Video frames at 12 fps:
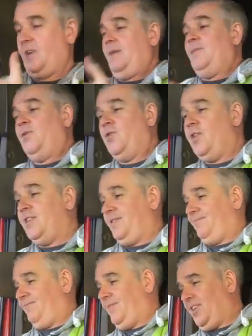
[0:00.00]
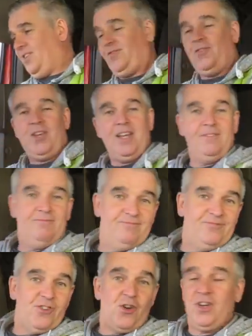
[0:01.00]
I'm alright. It's fucking
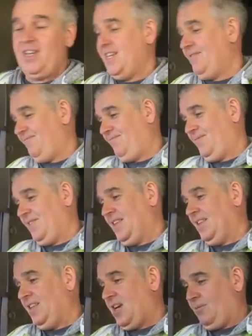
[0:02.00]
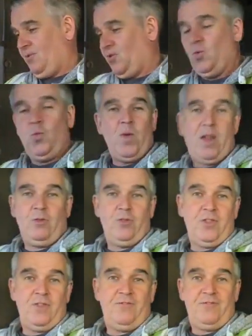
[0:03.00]
Friday. I'm somewhere
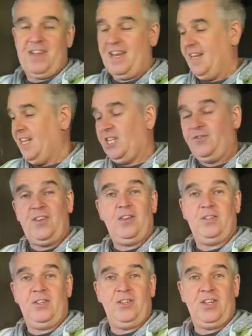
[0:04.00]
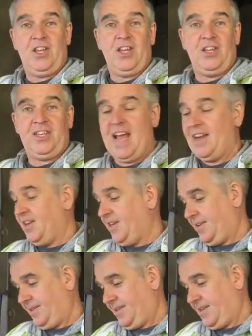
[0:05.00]
other than frigging Lichfield and Cannock,
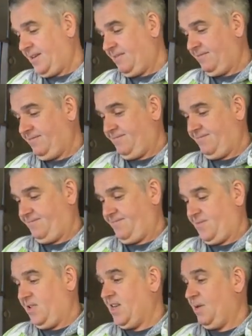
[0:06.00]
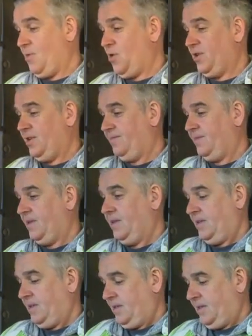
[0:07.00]
so I don't mind.
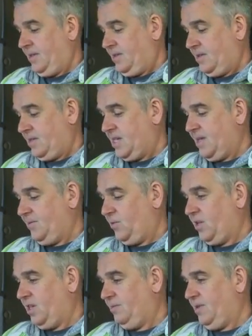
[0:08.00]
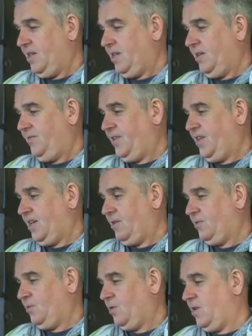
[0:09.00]
I keep looking at me
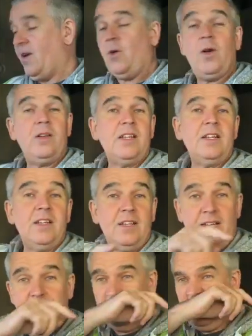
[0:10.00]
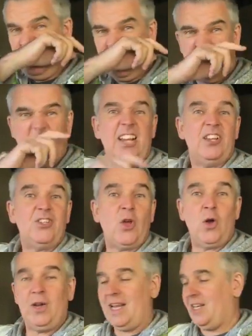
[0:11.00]
videos and whatever. Oh, I had a bit of a
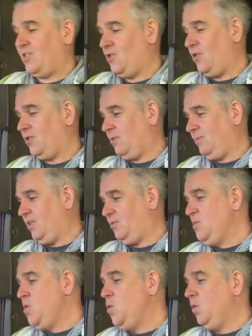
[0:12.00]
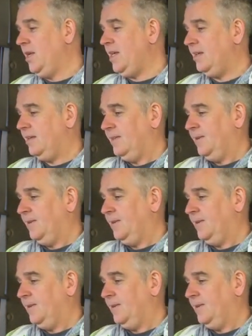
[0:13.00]
sing-song last night on my Smuley.